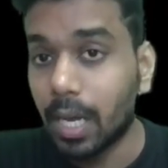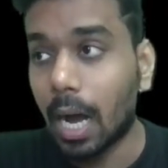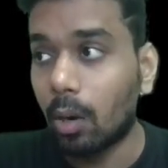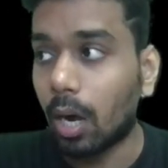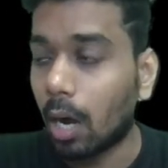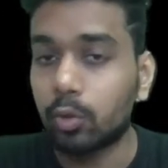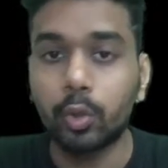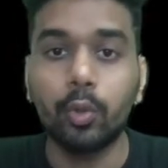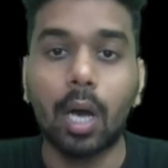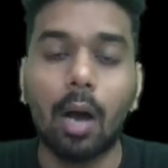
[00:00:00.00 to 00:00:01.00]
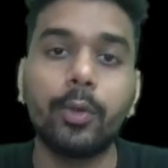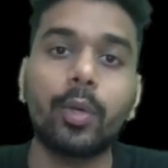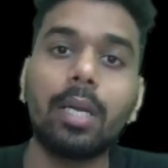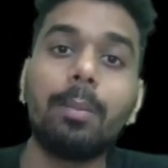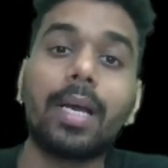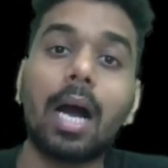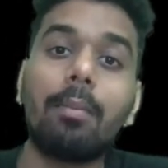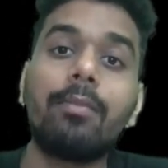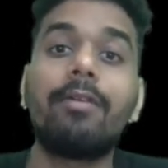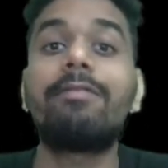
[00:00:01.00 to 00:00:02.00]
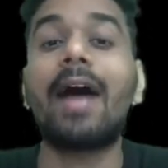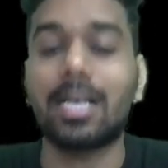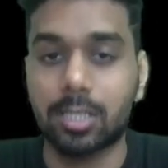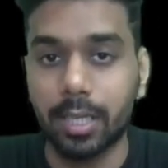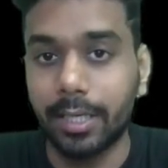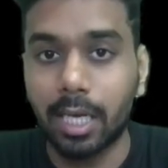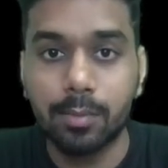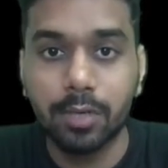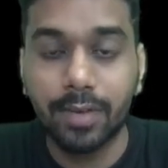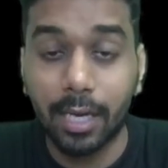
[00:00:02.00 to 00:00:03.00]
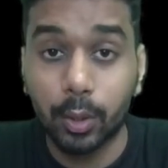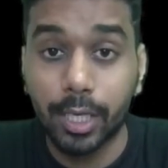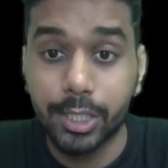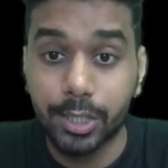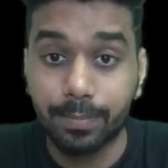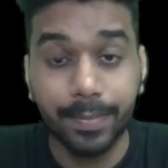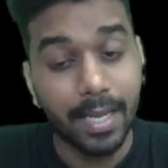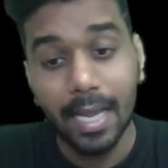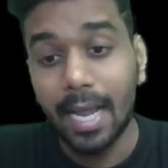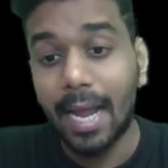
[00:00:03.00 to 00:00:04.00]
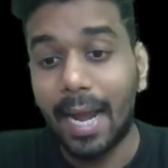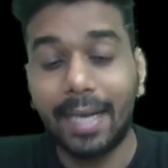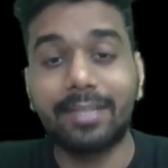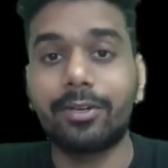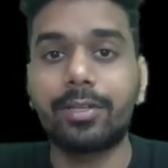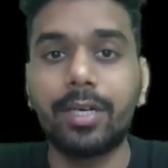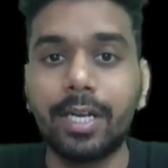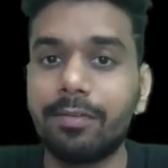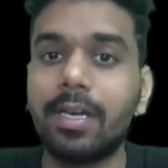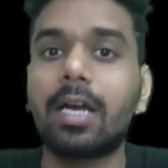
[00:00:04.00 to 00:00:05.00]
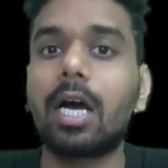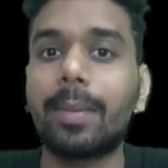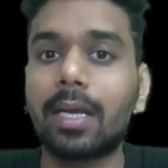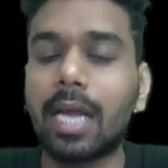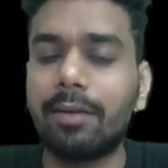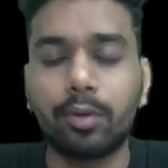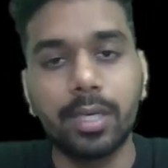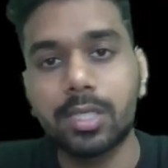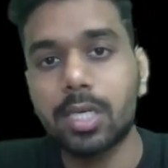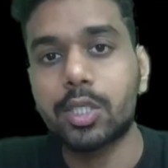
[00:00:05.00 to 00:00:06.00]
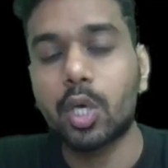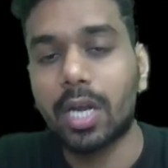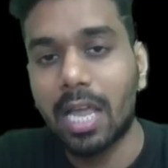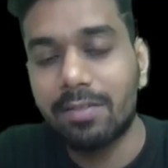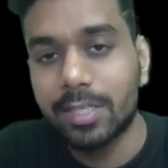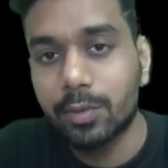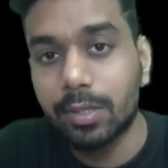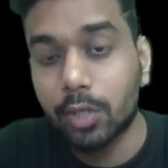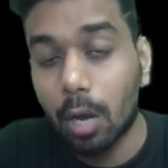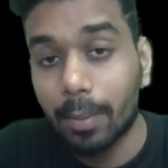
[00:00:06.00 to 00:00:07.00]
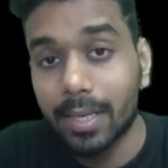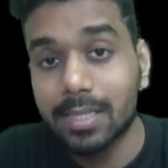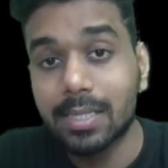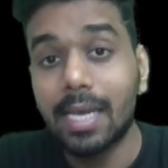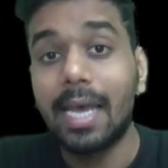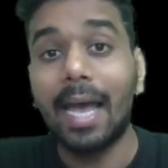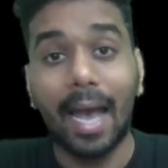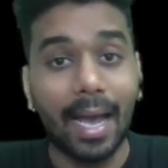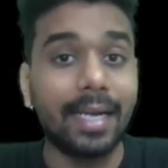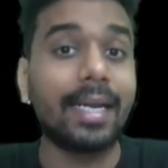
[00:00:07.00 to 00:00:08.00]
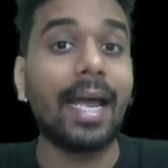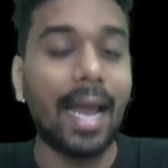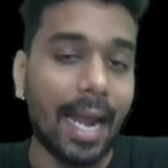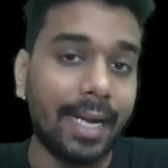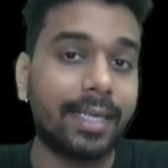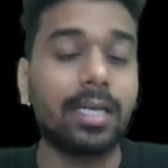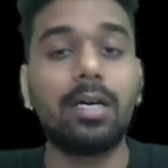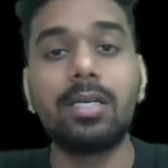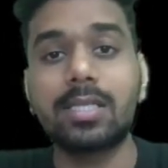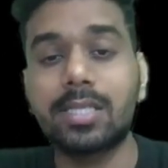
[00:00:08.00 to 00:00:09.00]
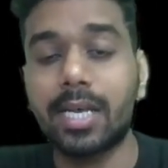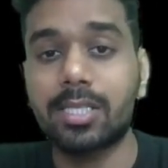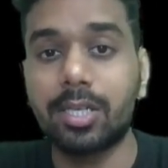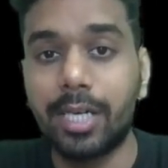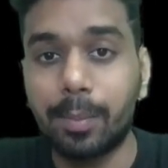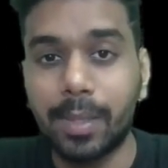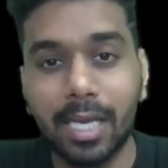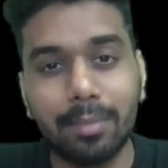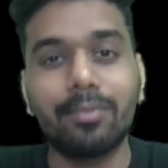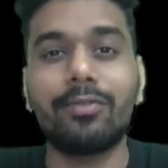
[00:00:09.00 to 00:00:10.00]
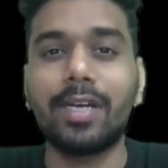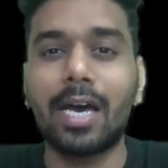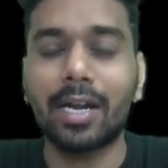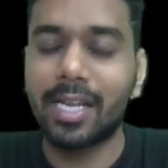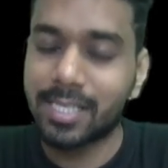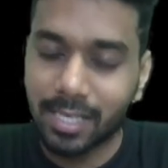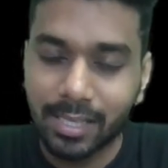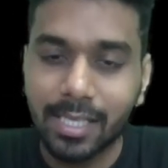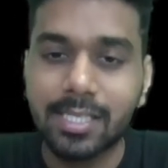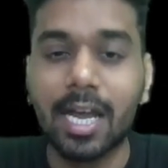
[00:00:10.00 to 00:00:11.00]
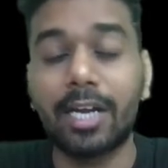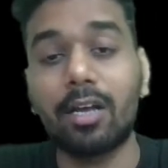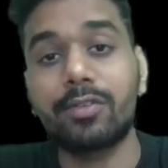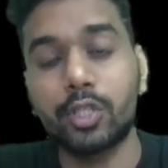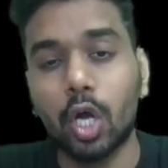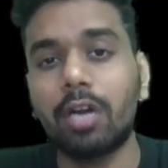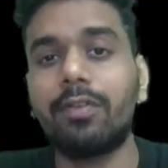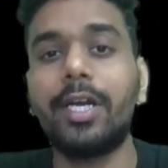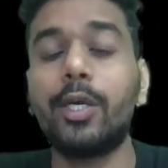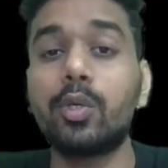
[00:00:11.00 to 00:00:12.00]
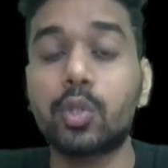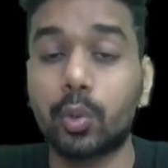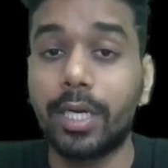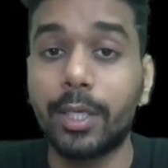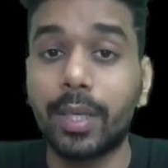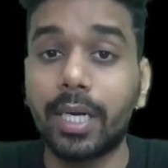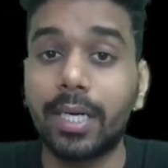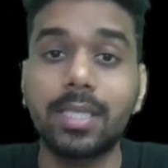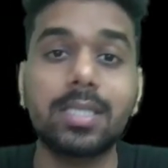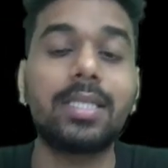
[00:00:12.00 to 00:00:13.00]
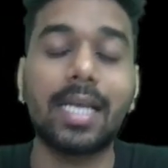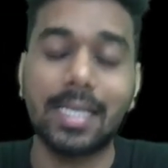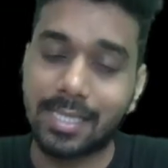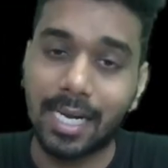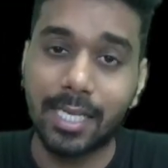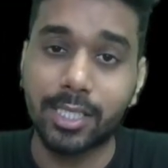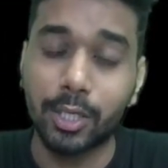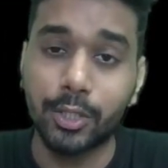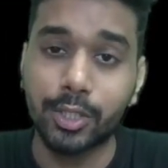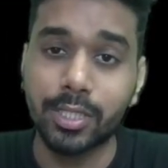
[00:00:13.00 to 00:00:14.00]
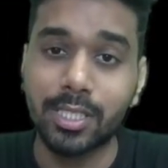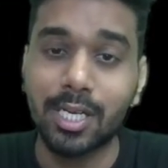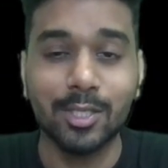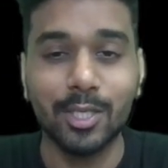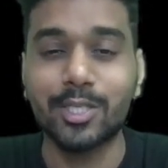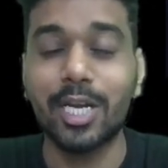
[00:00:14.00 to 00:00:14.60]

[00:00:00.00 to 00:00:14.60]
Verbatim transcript: how, how do you, how you can become fast in terms of calculation. At three thirty, we are coming live to discuss your eleven, twelve topics. And at six thirty P M, we are releasing these kind of short videos so that you can understand the N C E R T solutions. So stay